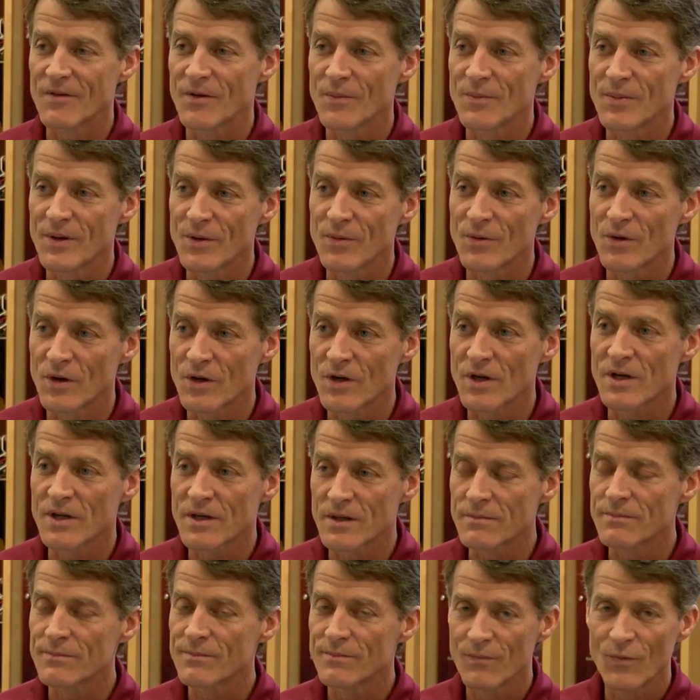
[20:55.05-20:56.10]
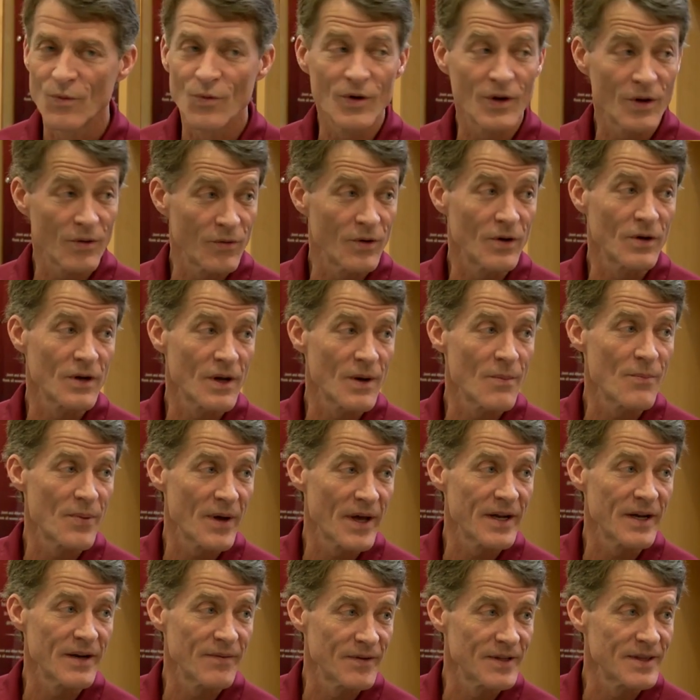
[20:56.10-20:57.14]
and it'll be real, real, real
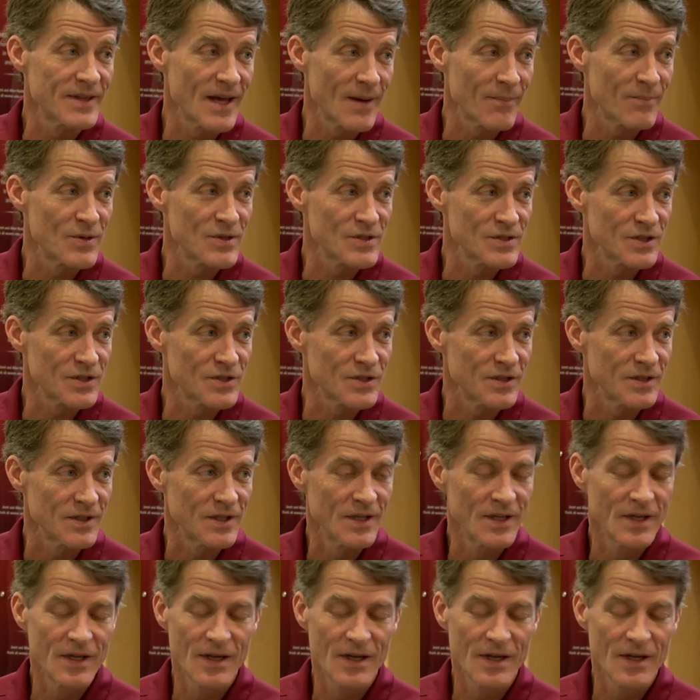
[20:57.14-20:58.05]
competitive at that position. It